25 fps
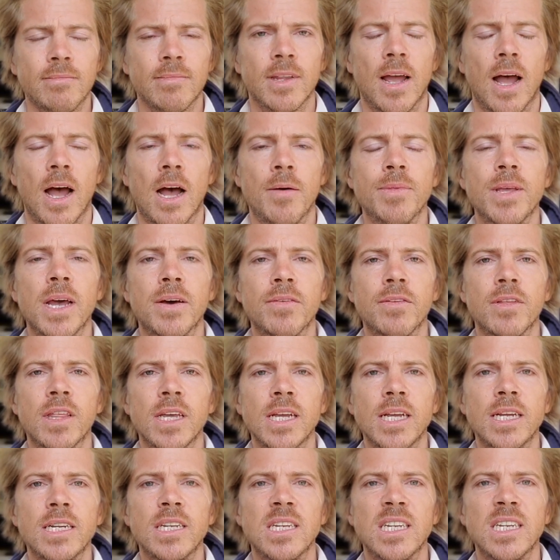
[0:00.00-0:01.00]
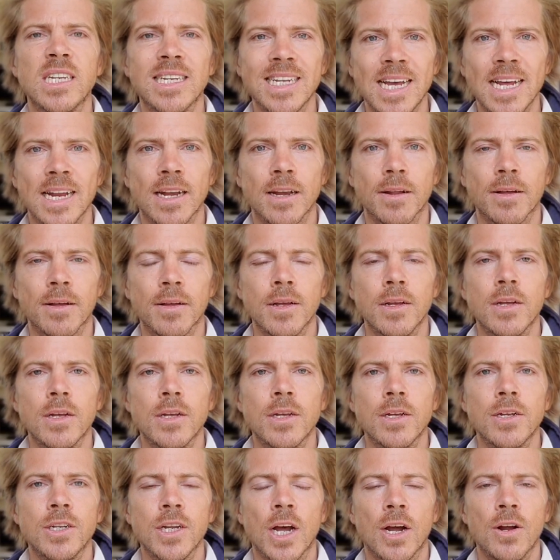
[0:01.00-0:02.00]
And the other thing is skin.
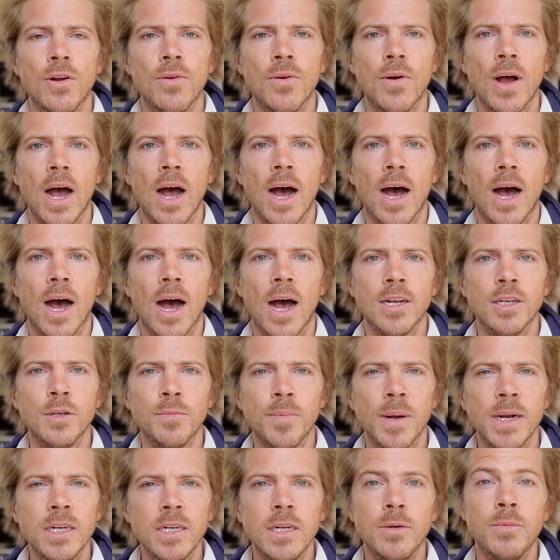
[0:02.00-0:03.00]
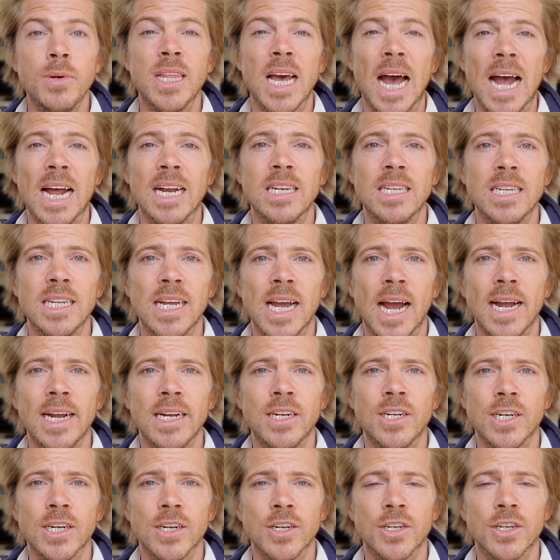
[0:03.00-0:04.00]
So especially with
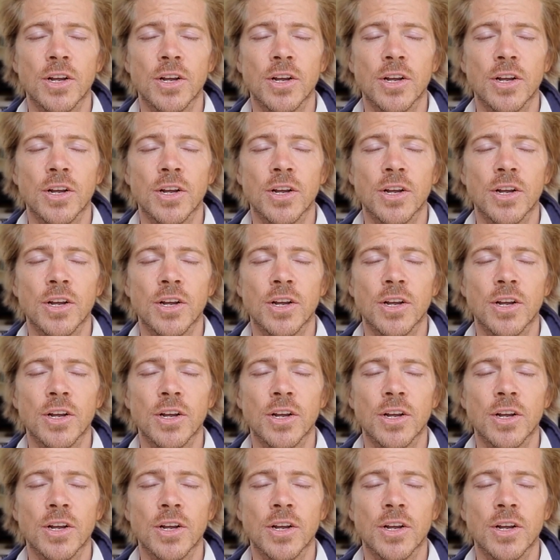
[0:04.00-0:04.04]
anti-aging.